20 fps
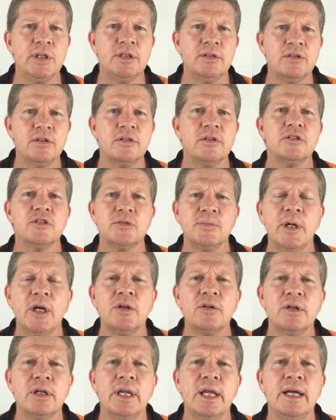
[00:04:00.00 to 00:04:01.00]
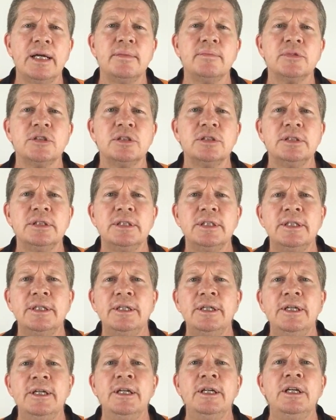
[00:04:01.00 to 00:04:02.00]
into the smoke alarms.
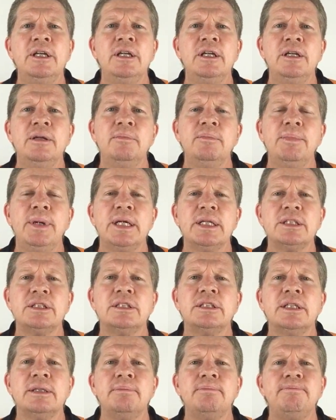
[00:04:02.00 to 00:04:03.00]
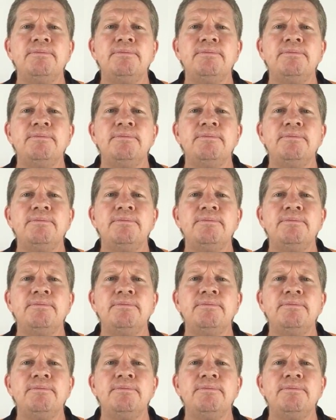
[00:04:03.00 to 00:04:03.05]
But